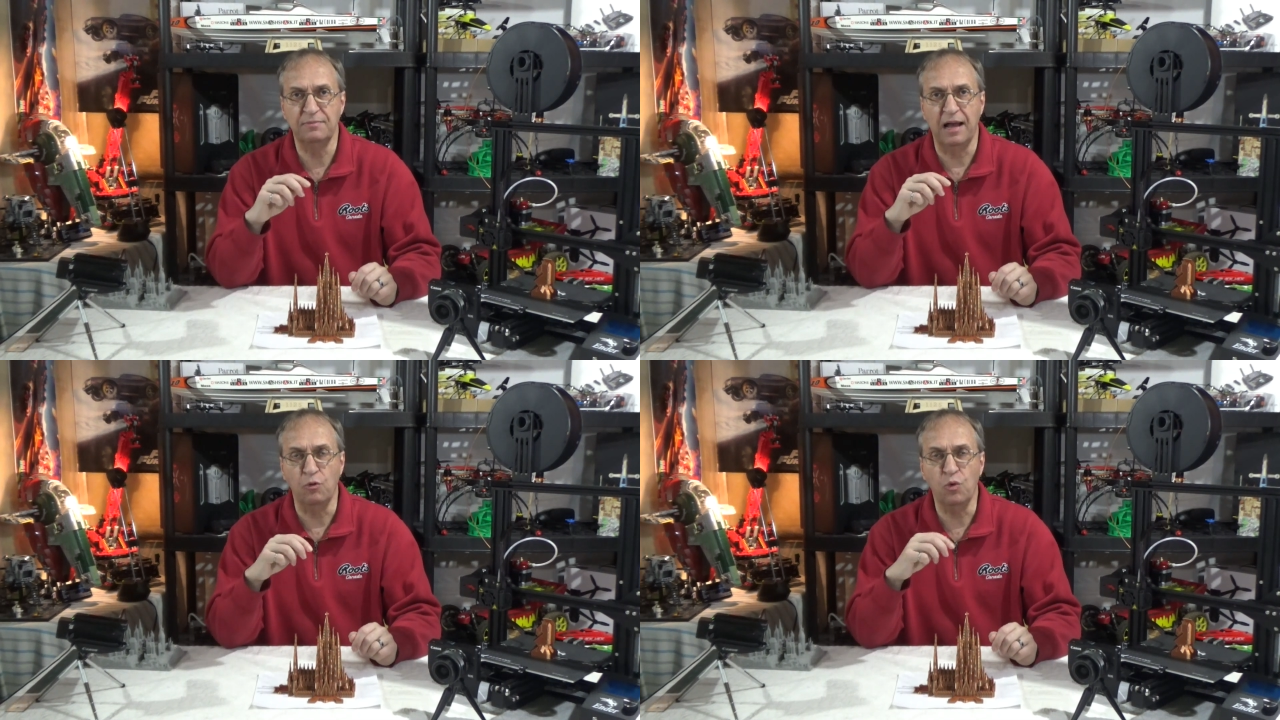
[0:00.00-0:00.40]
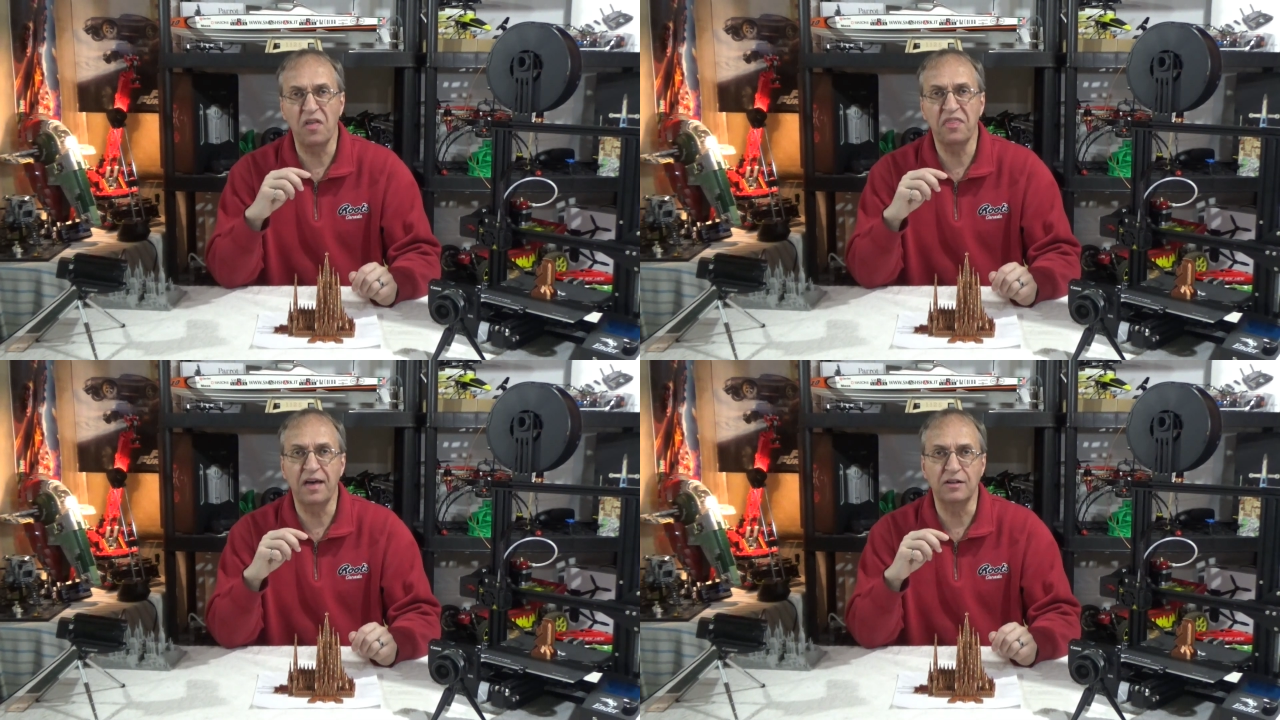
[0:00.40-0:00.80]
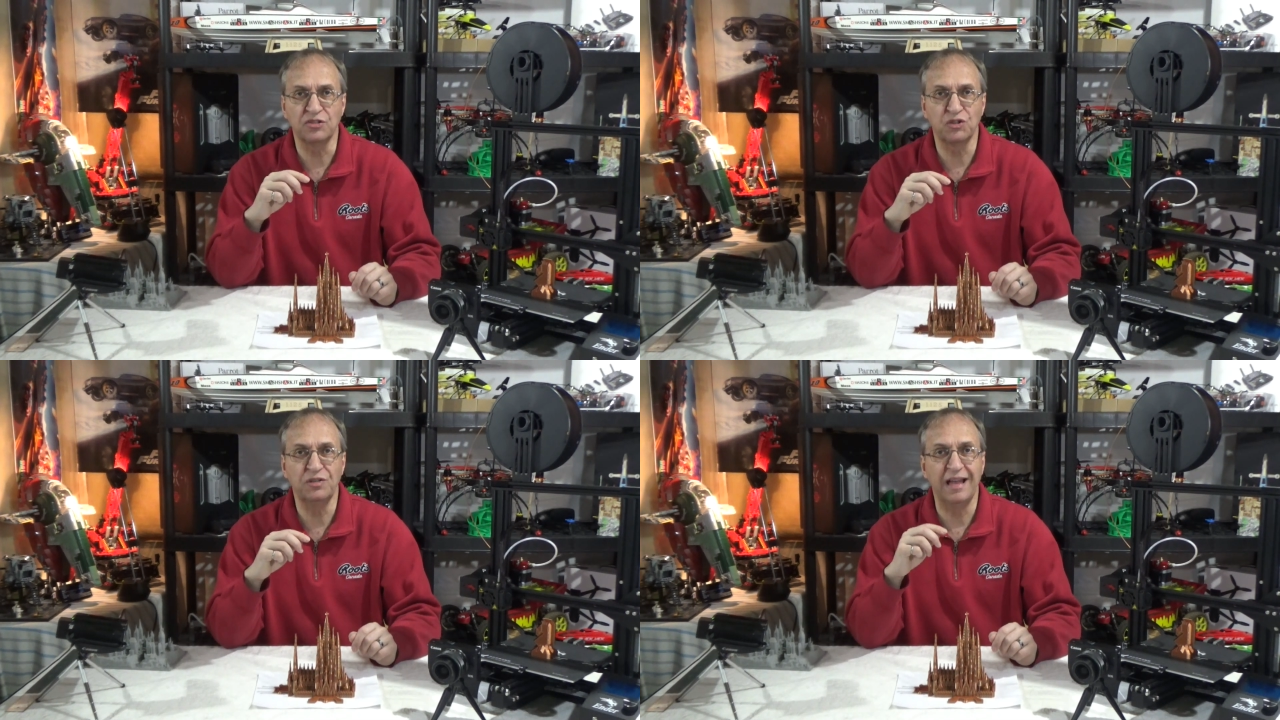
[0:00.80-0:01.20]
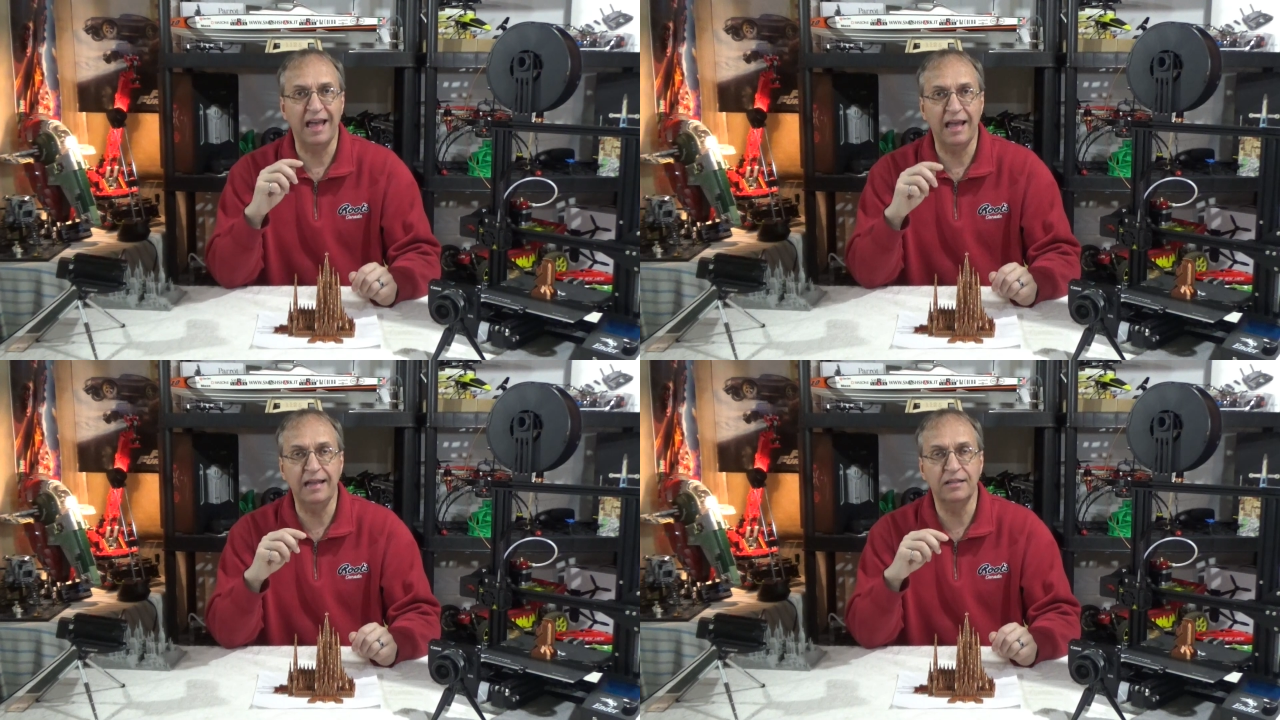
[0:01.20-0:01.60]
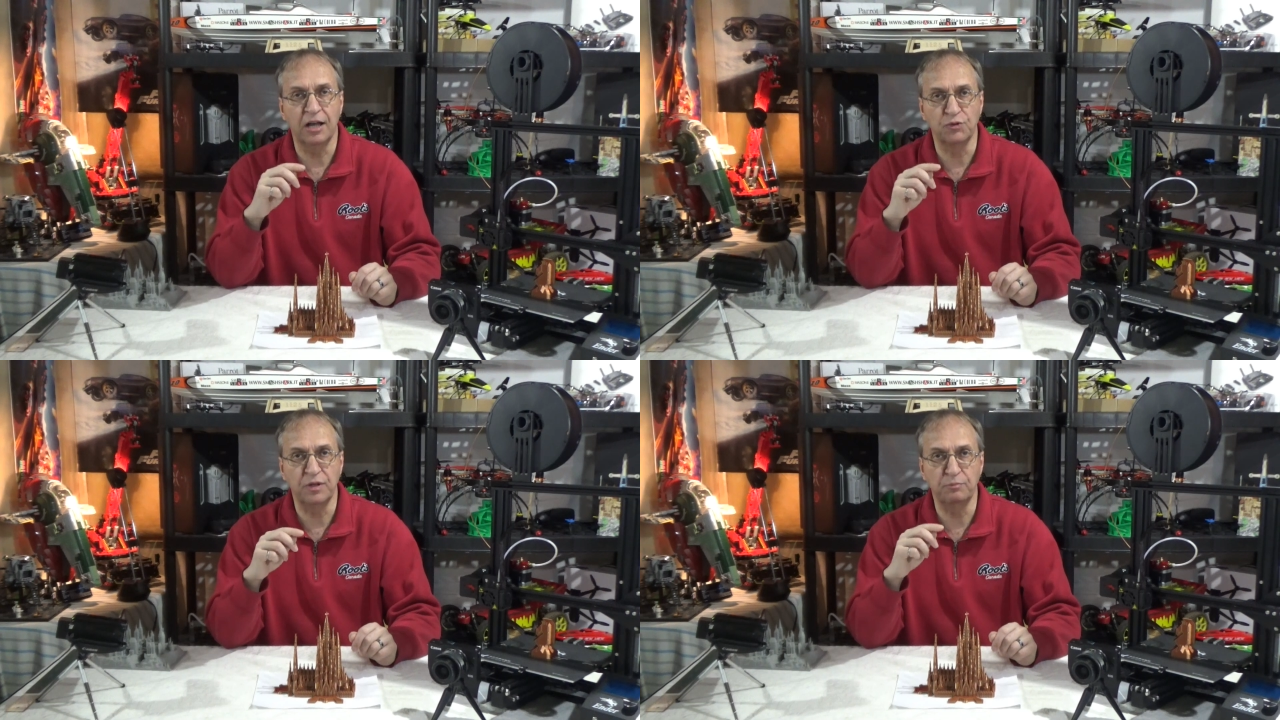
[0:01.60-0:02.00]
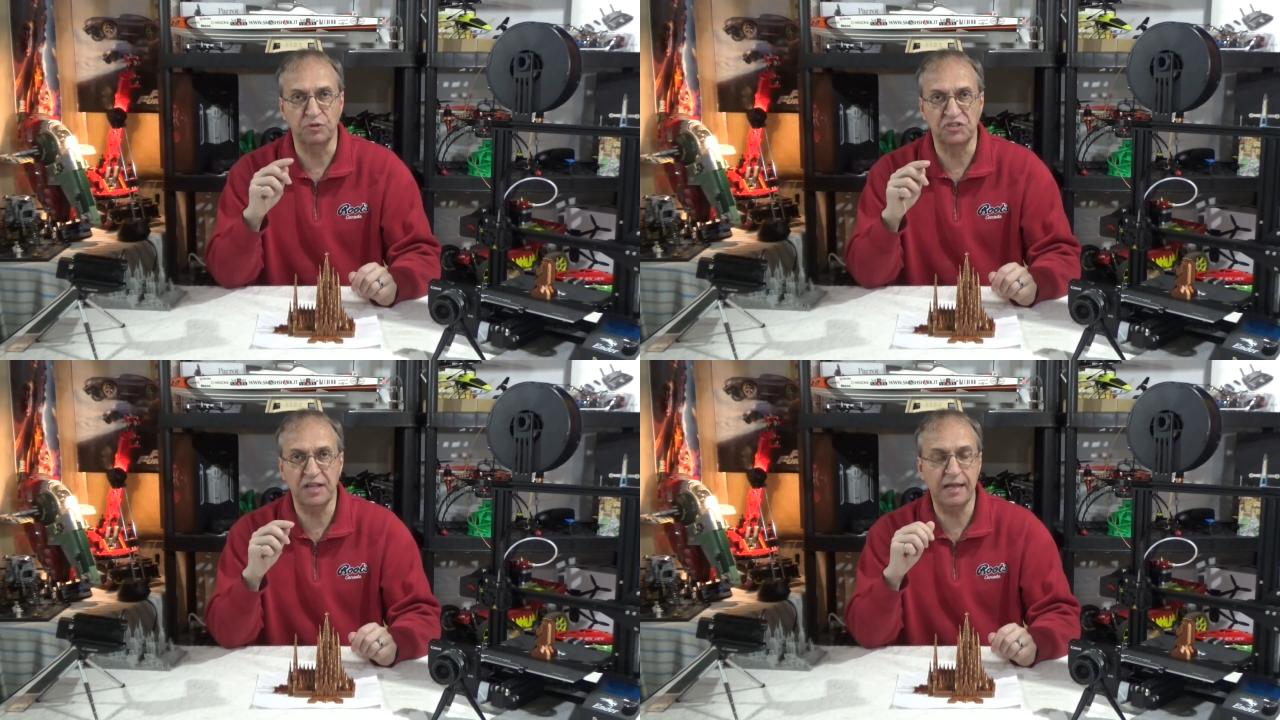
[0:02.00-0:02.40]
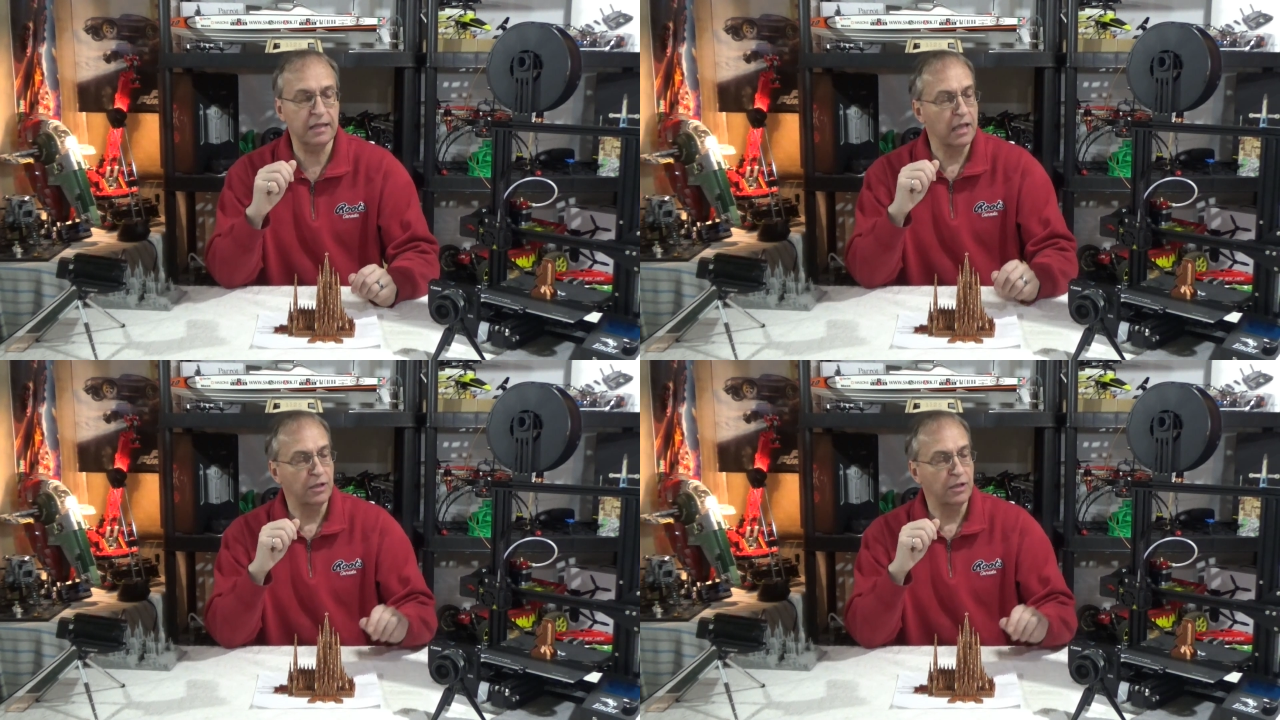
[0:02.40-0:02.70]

by 1,800%